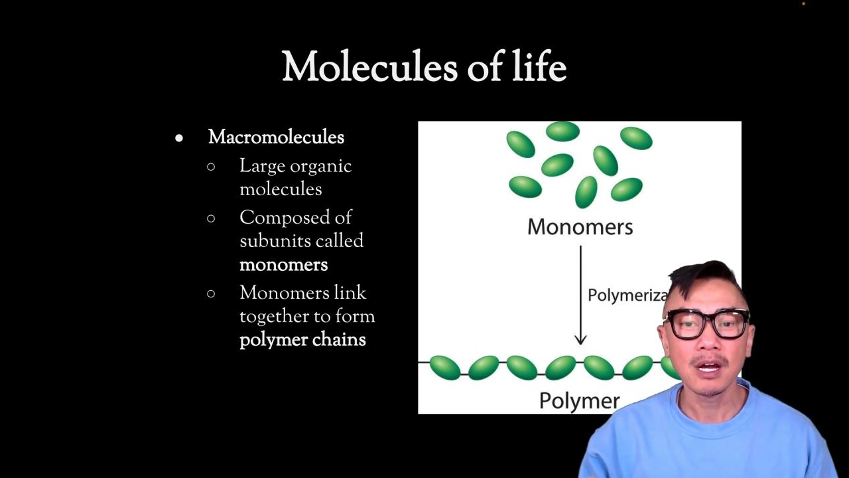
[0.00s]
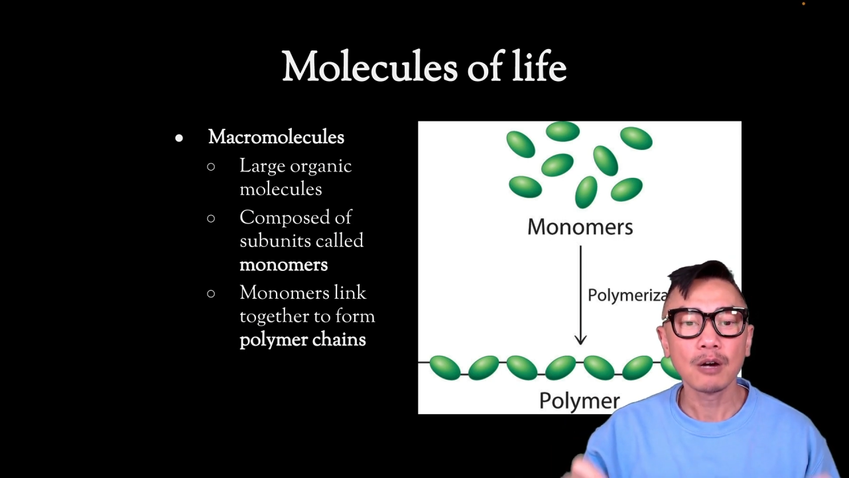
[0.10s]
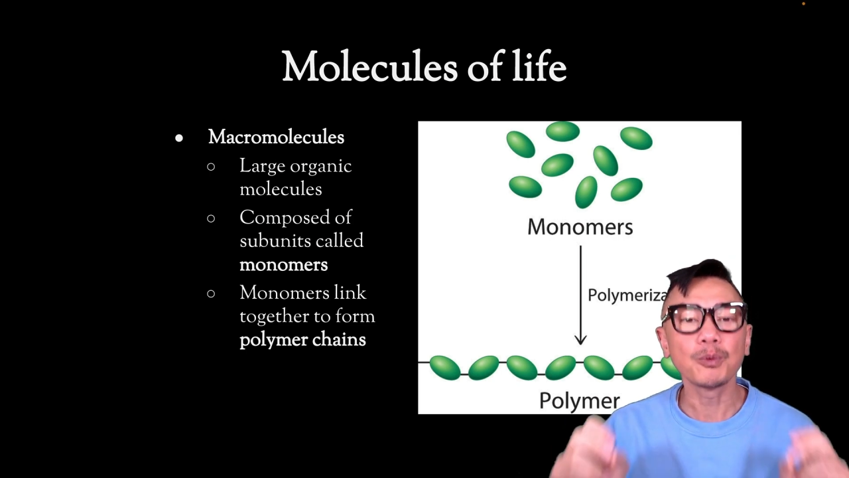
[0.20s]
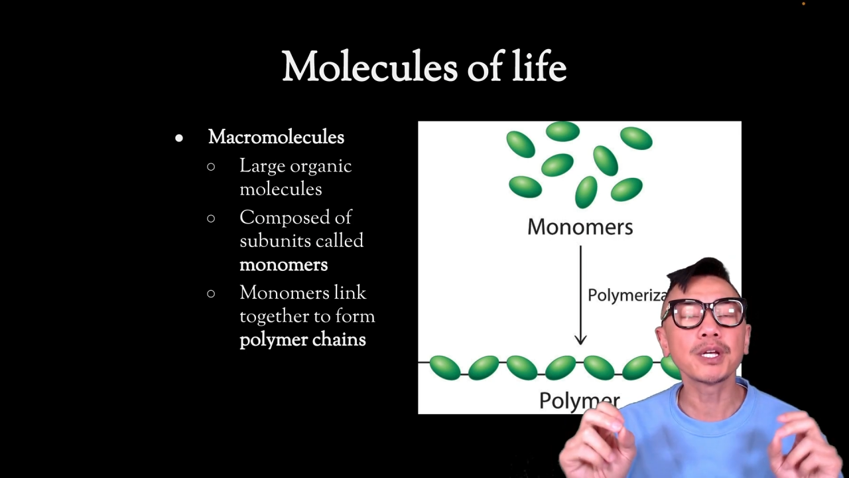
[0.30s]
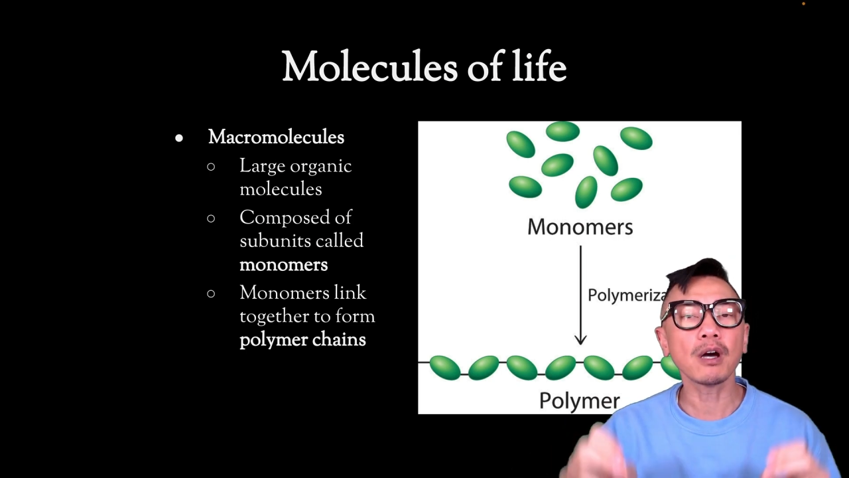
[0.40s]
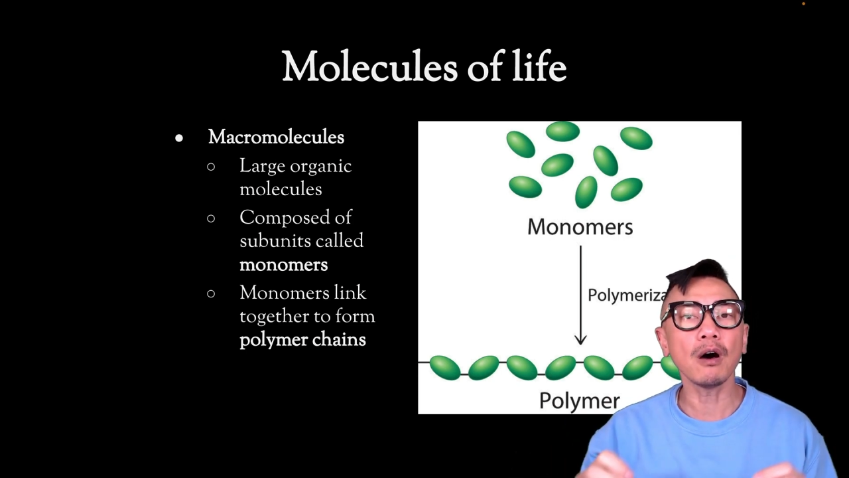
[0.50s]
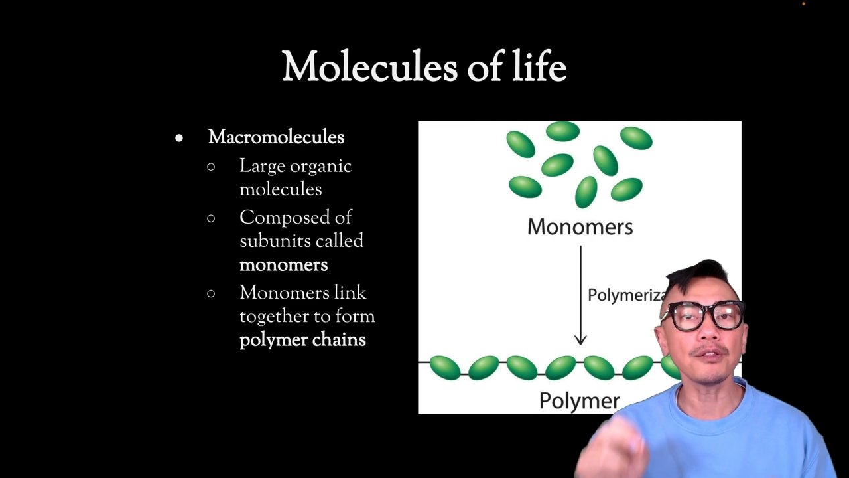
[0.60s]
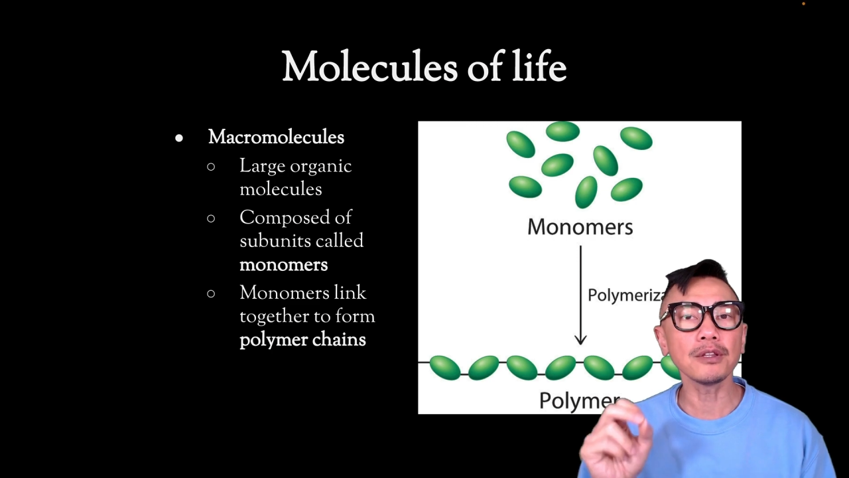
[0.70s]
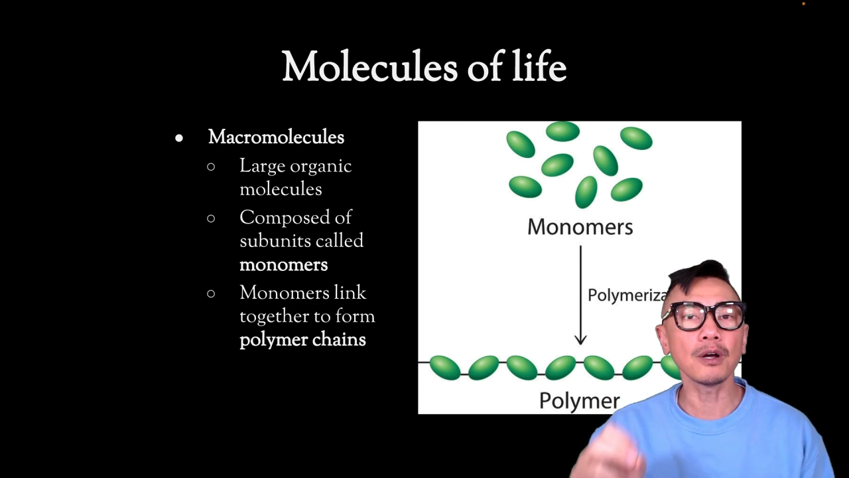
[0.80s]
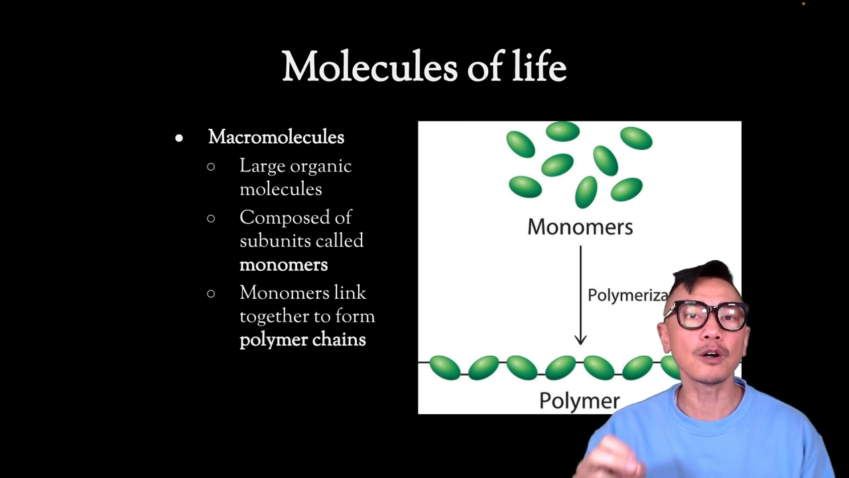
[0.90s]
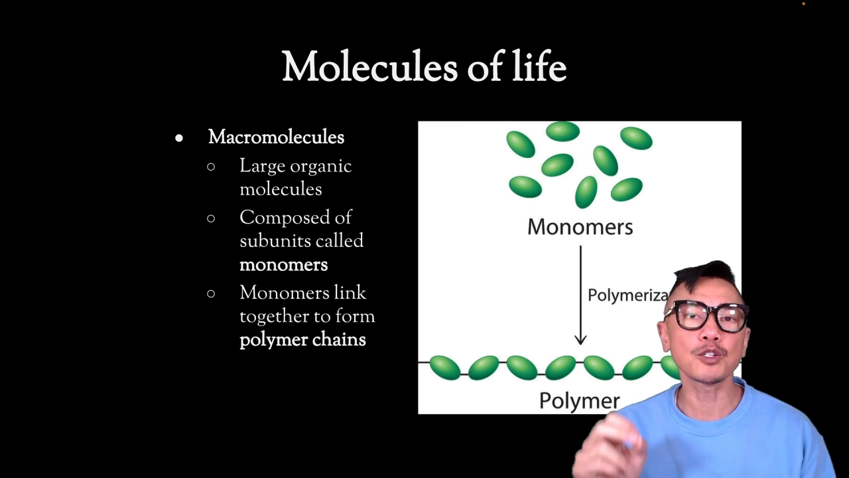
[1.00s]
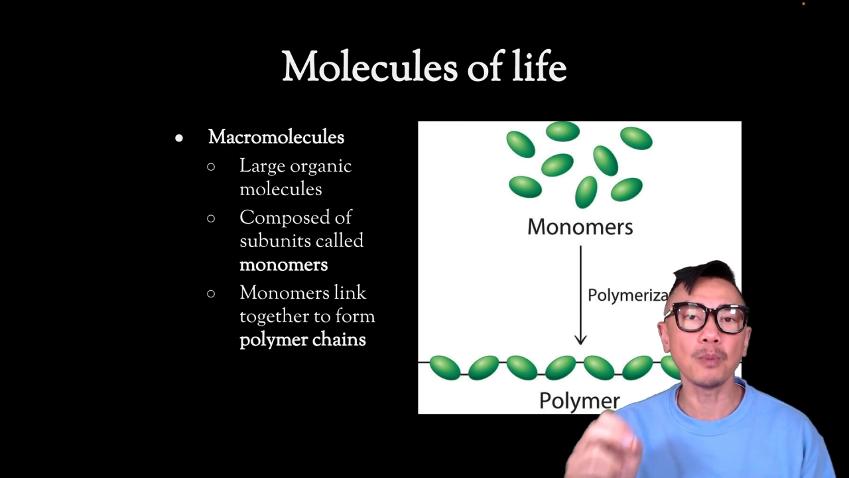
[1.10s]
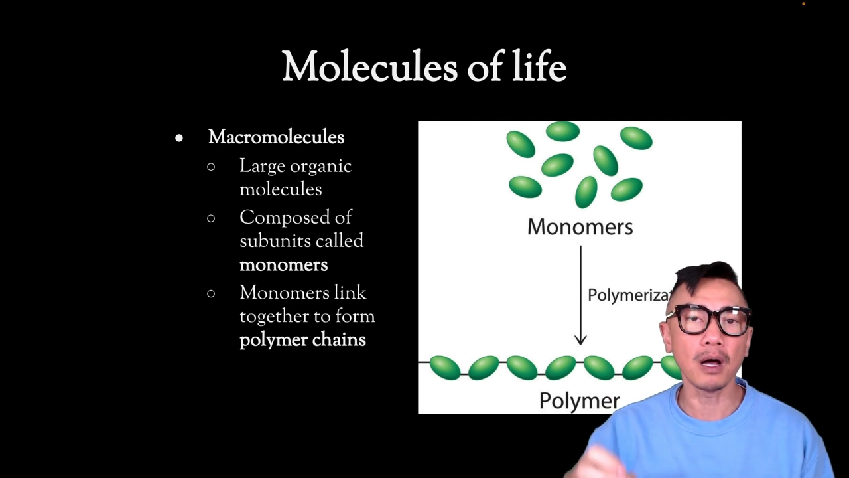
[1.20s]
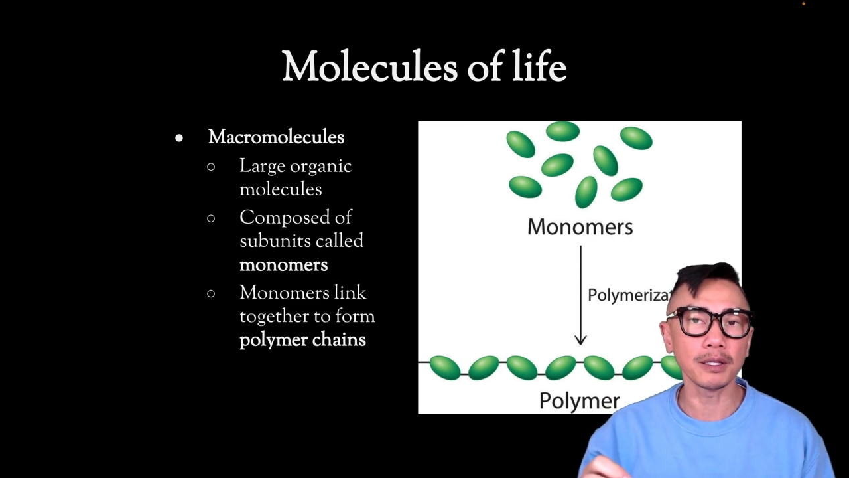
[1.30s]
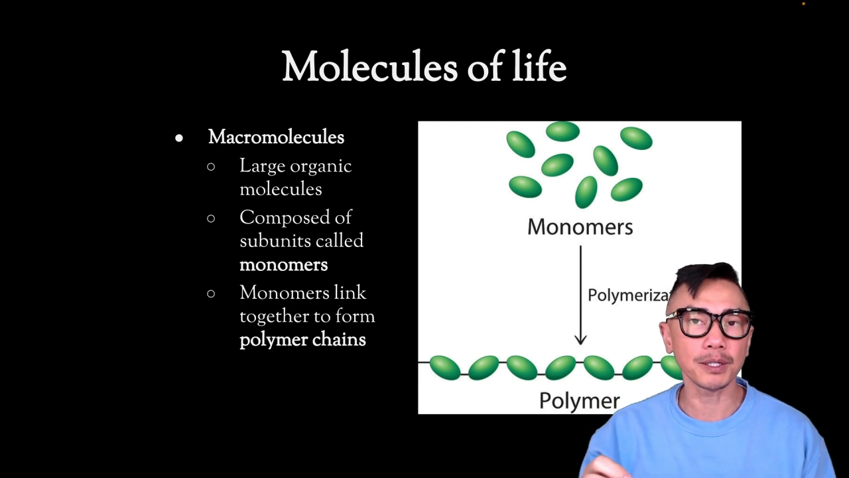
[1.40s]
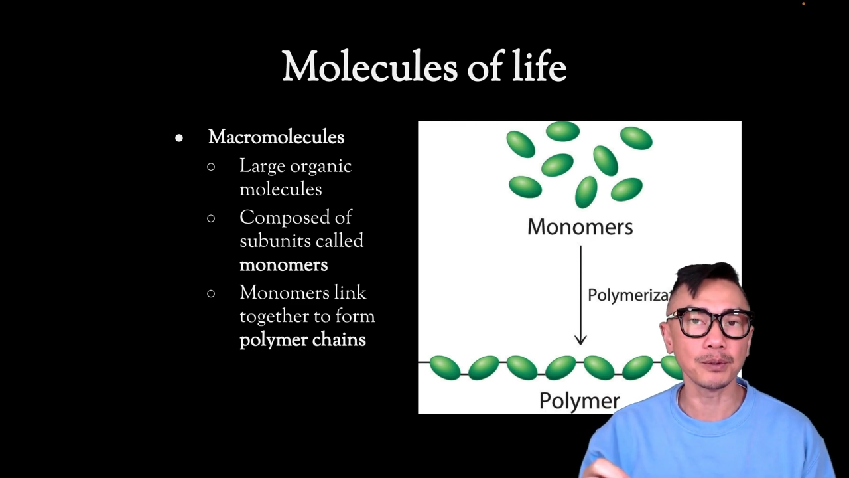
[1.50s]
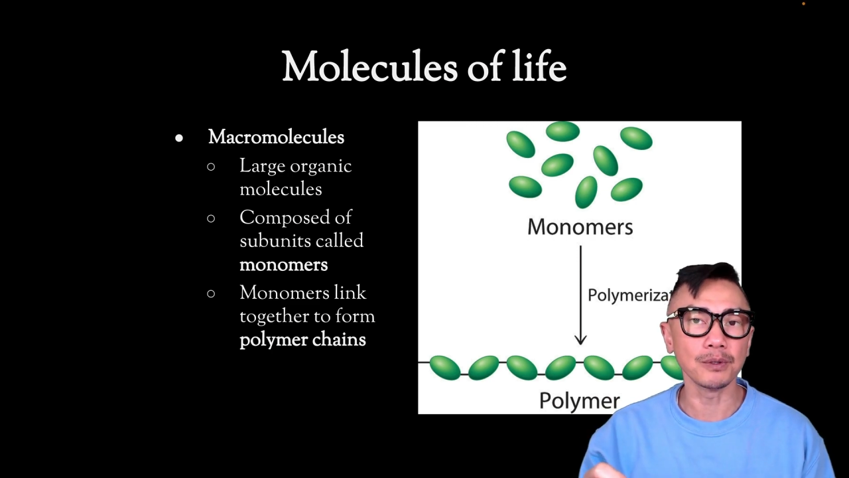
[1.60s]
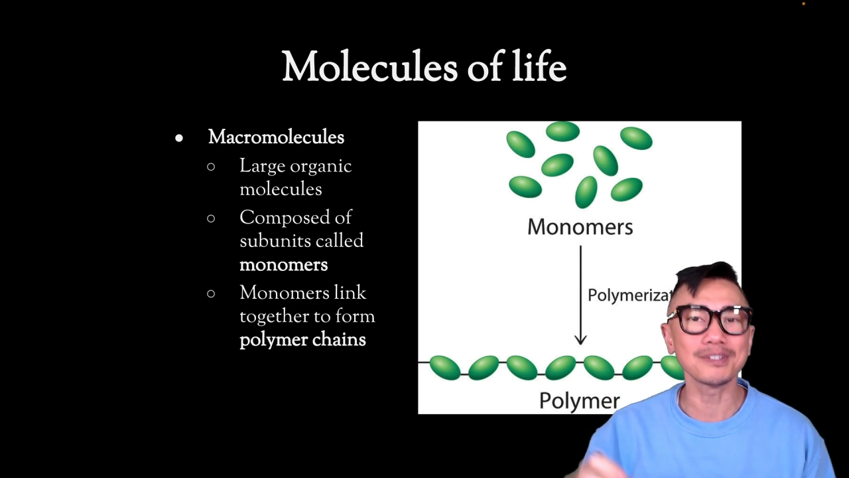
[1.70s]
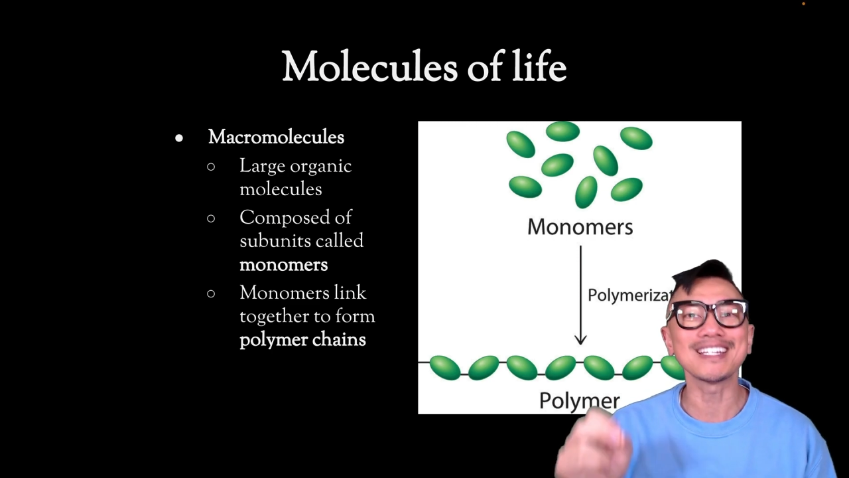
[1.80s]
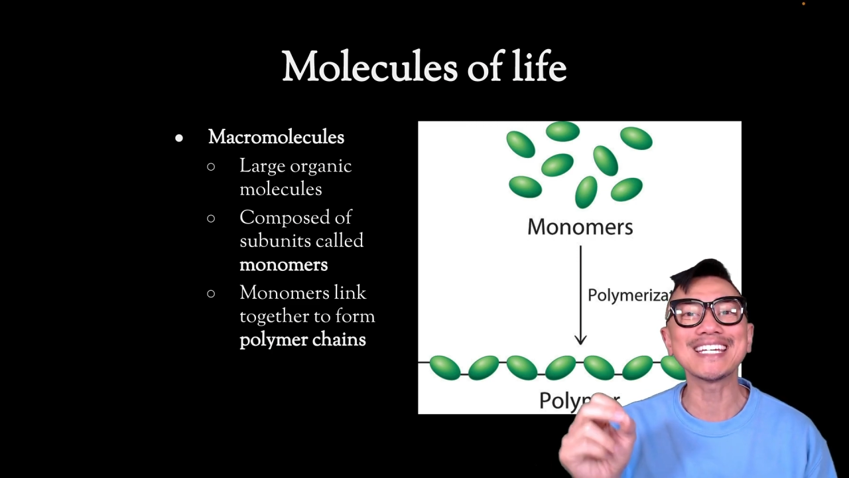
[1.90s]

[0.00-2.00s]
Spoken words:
We call the large molecules